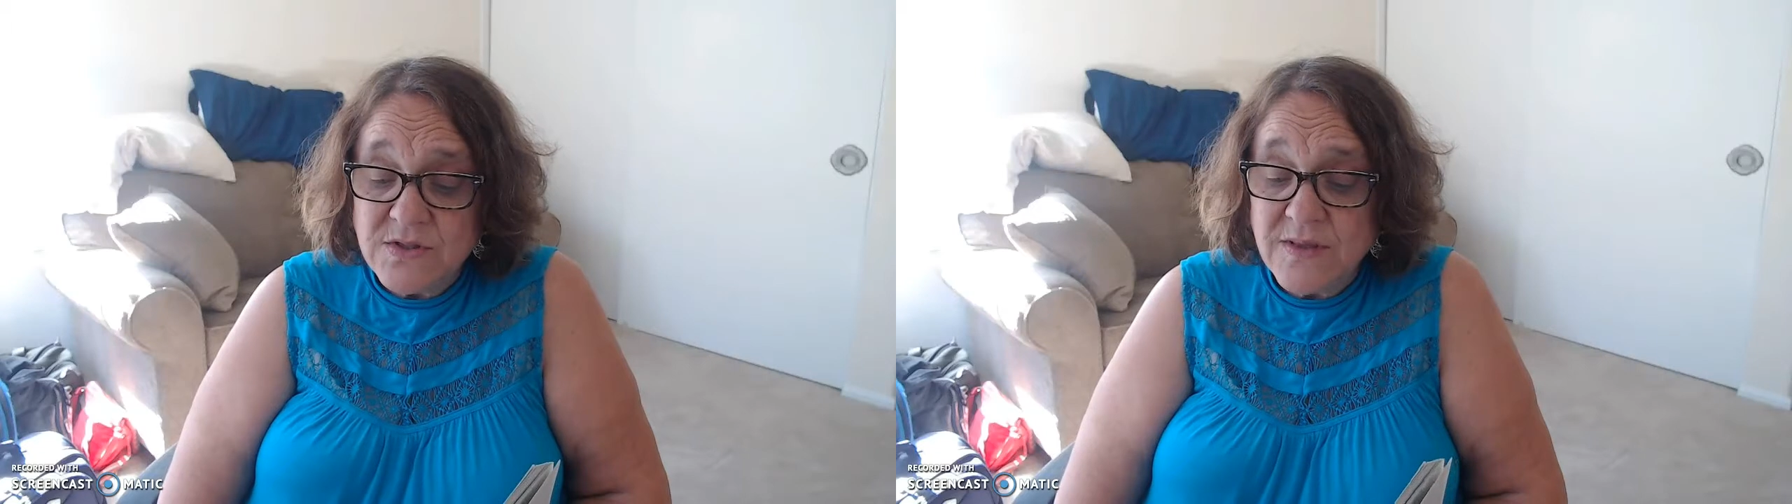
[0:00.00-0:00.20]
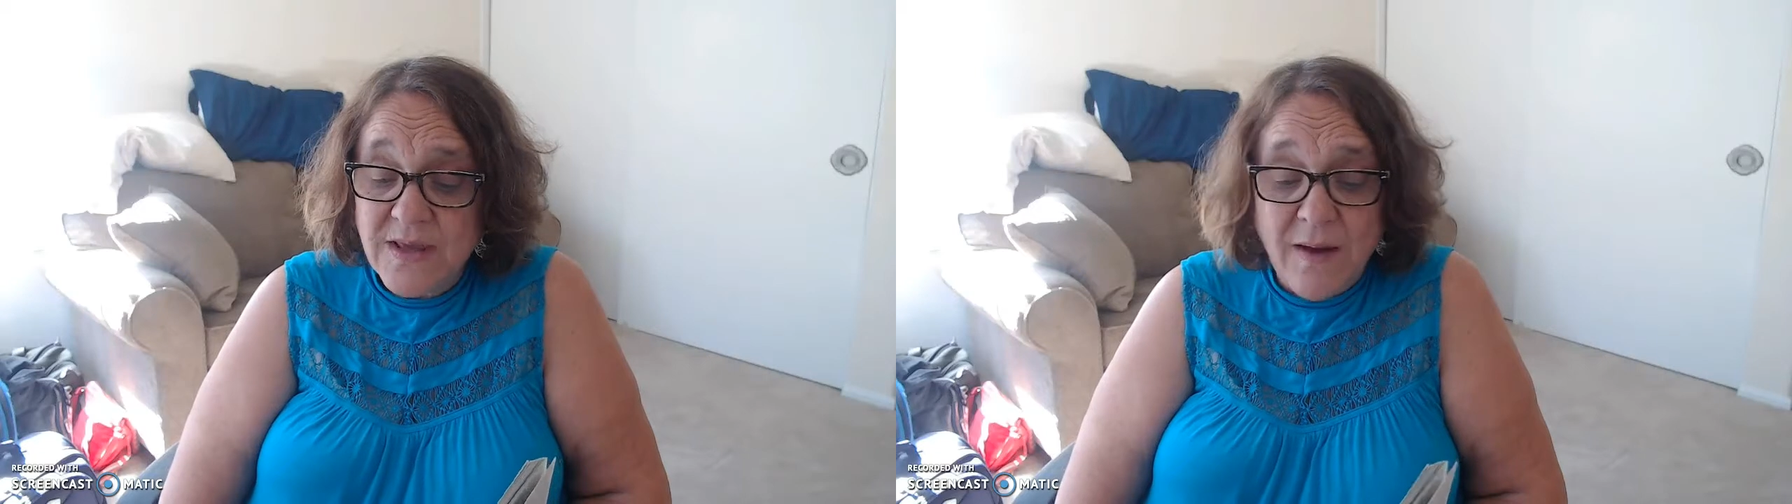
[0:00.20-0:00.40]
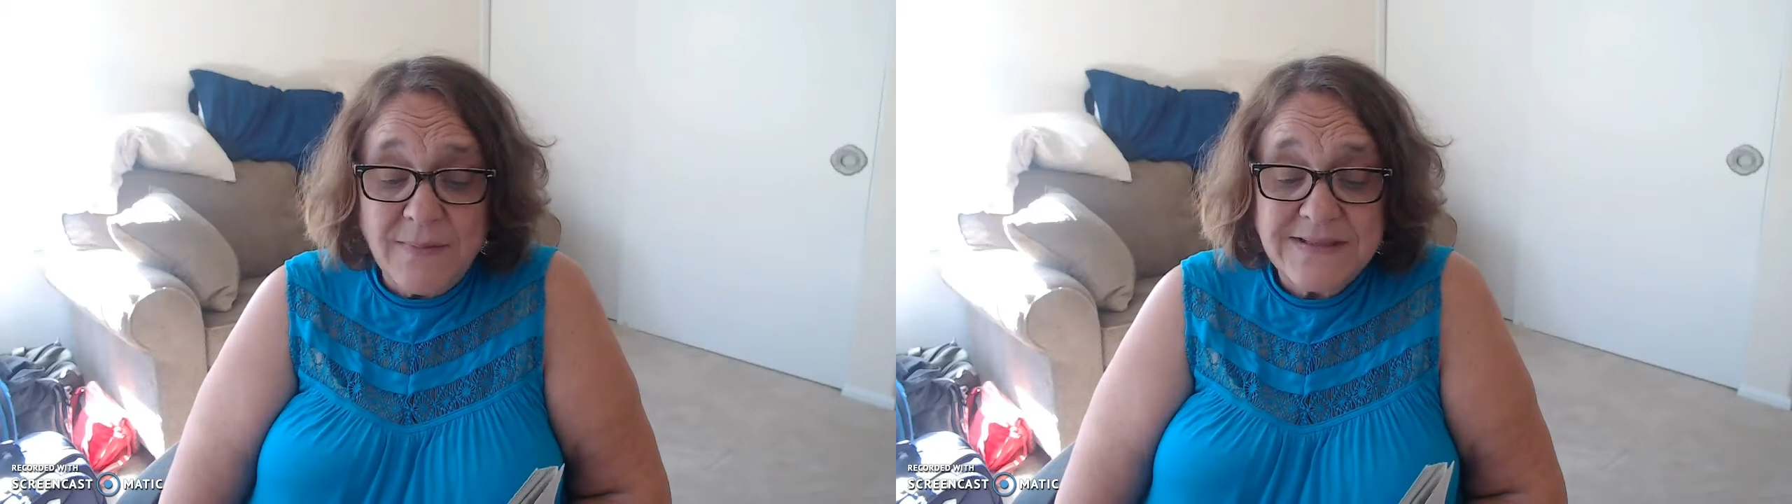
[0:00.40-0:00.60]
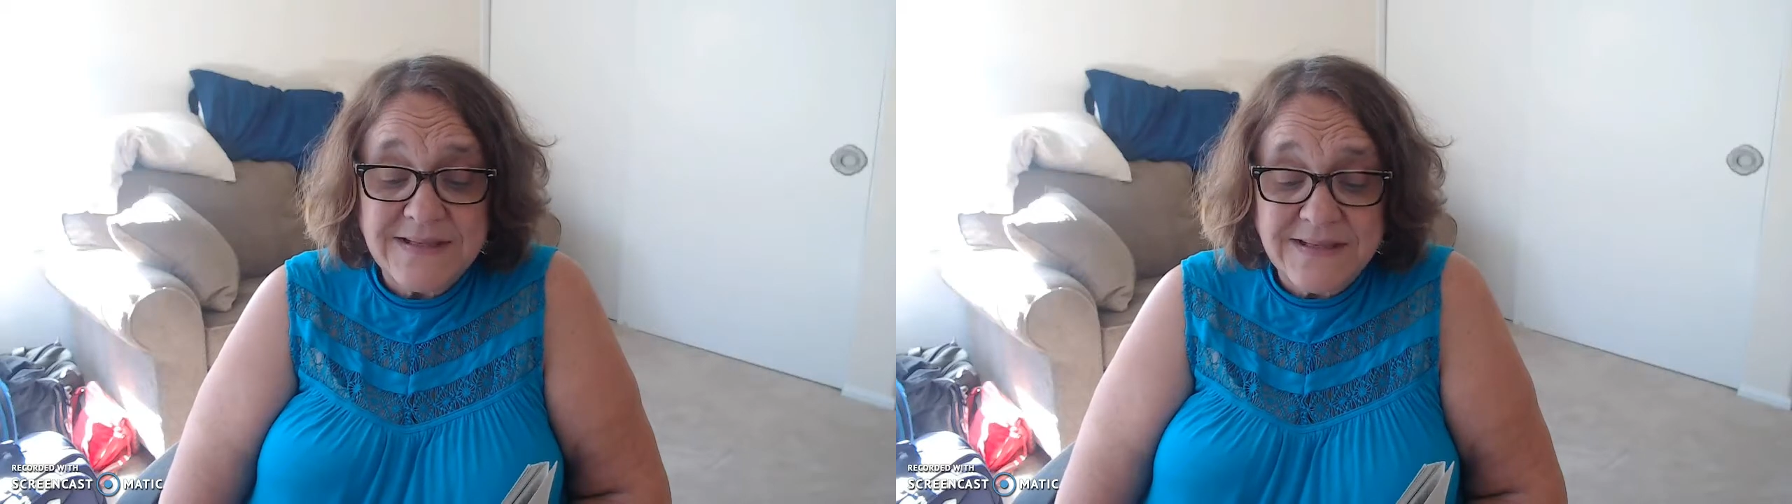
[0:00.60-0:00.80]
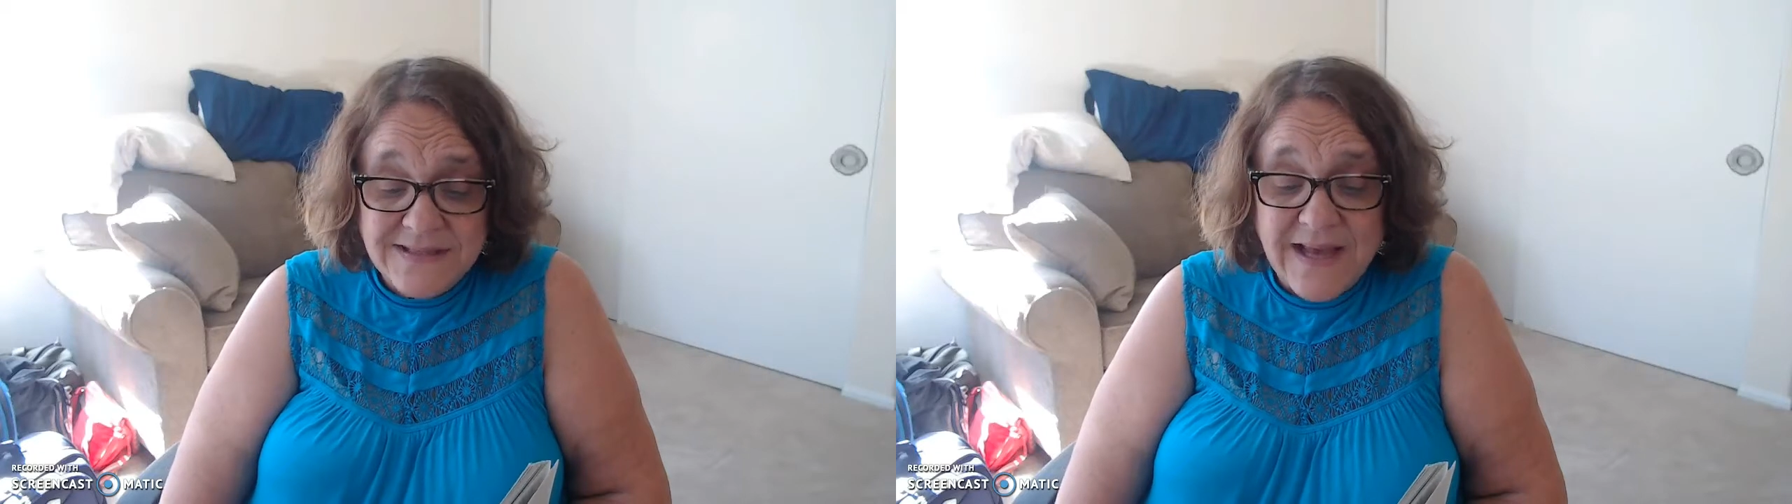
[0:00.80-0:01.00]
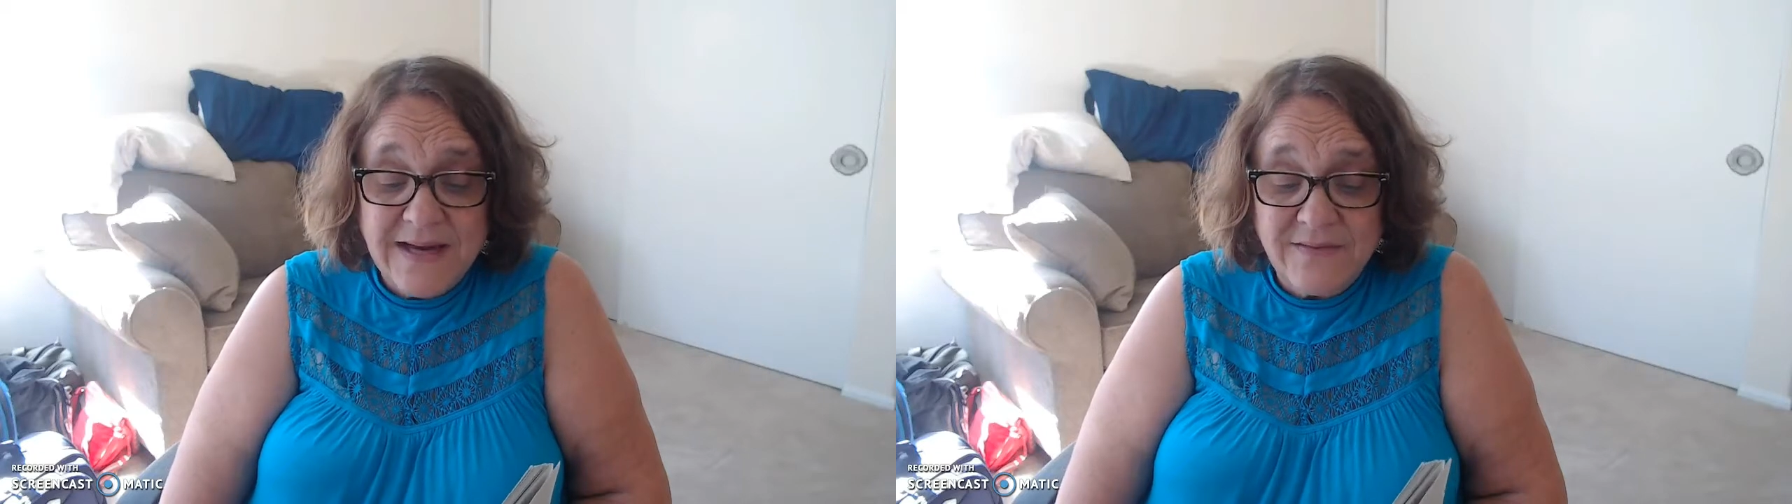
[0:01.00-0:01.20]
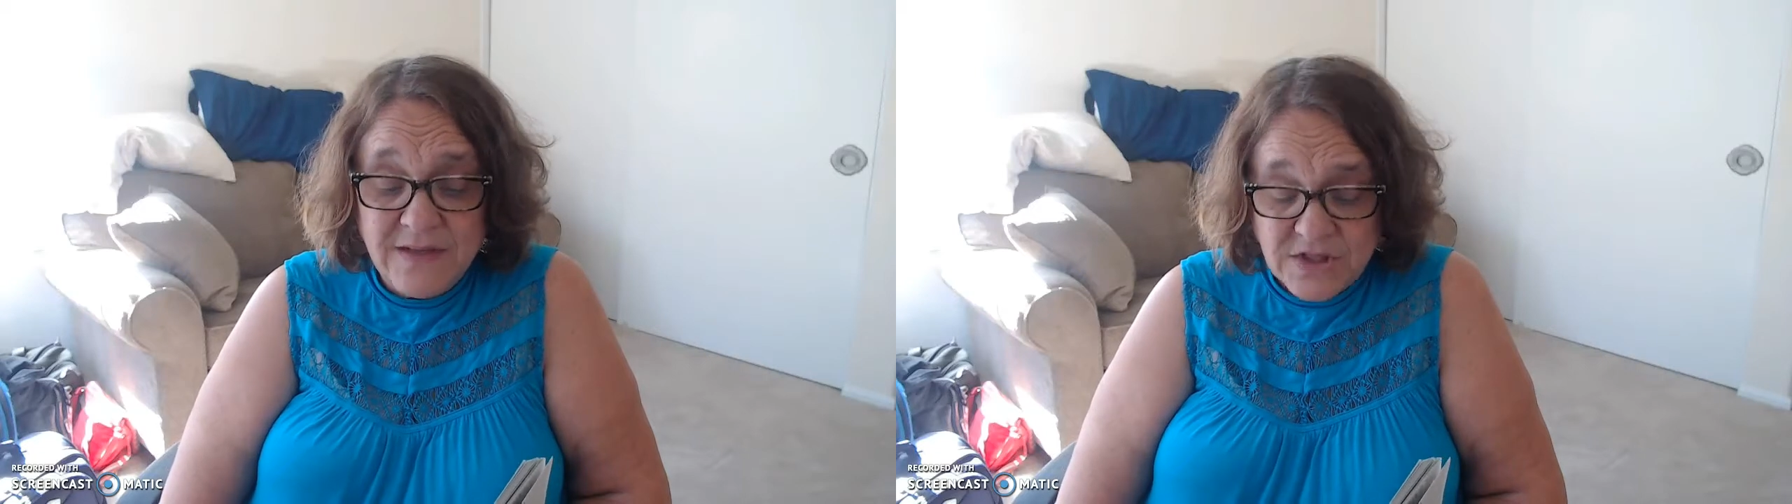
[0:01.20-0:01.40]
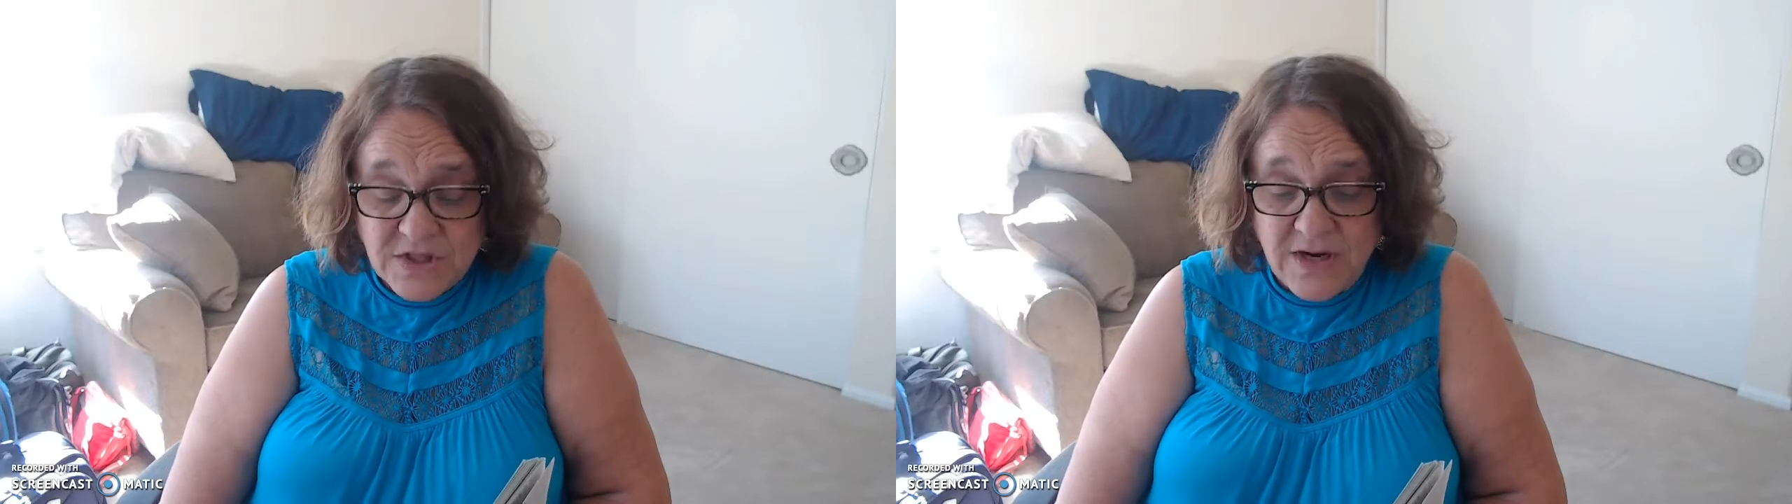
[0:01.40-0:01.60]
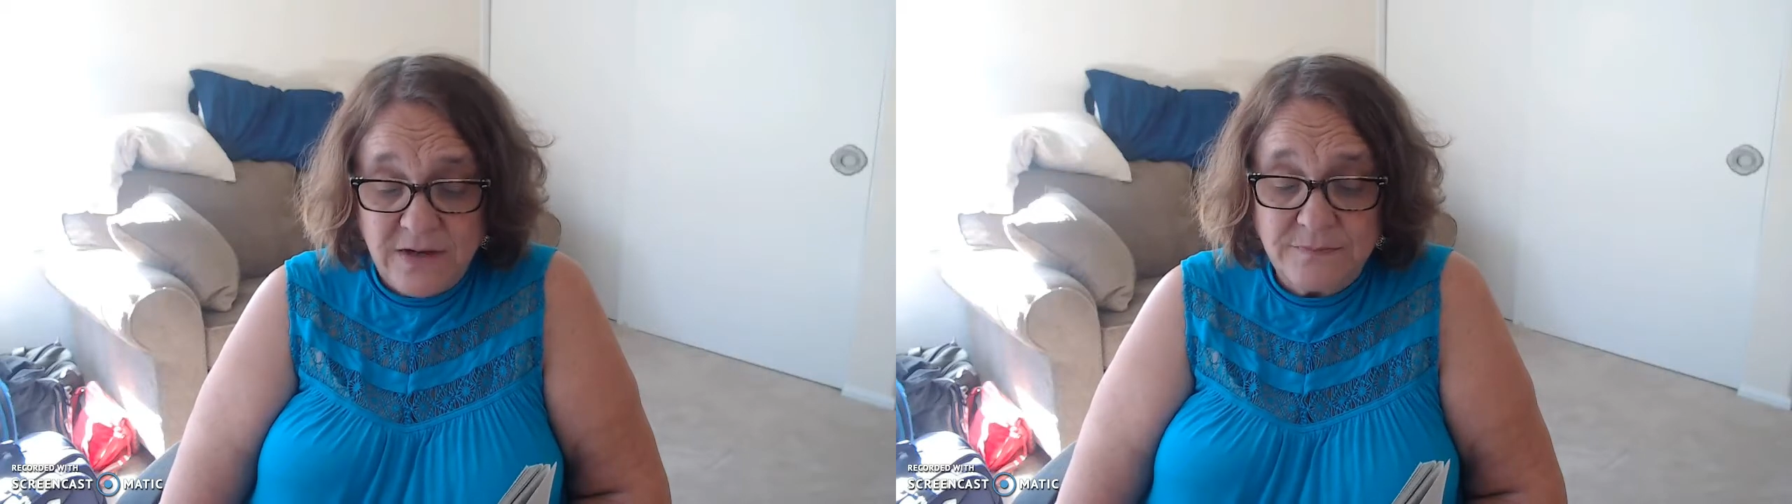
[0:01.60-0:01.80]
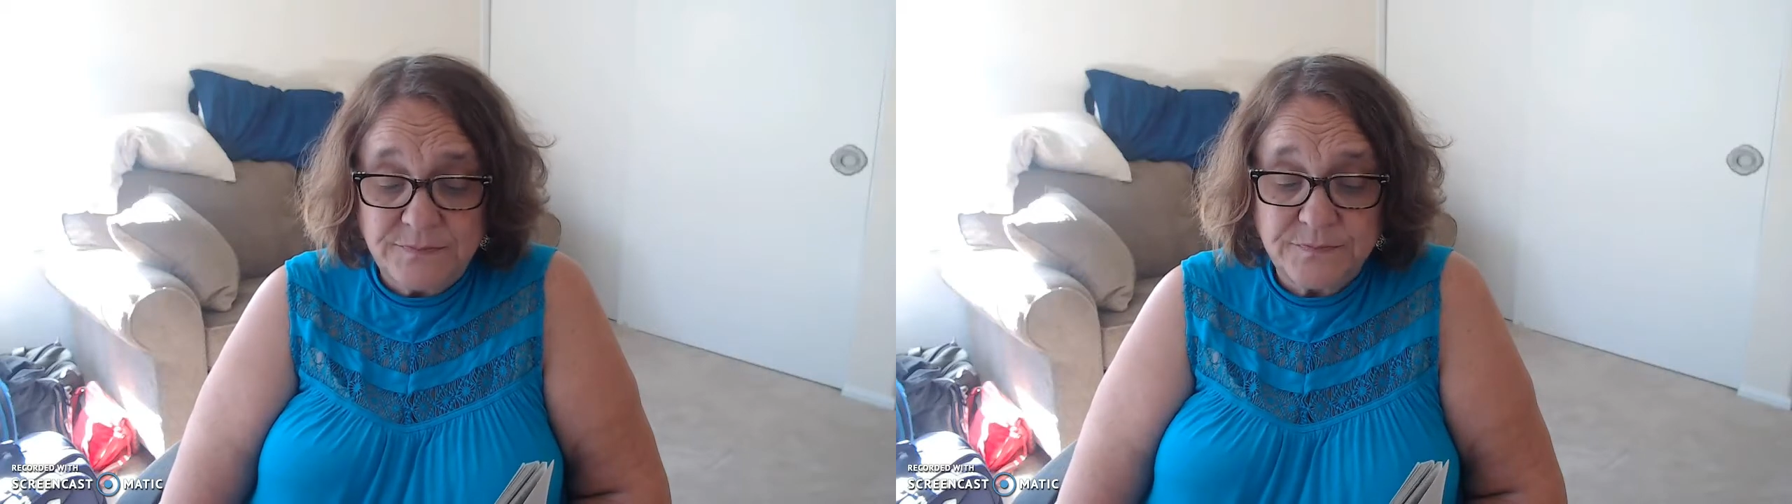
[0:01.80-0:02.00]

to the opposite side of the chair.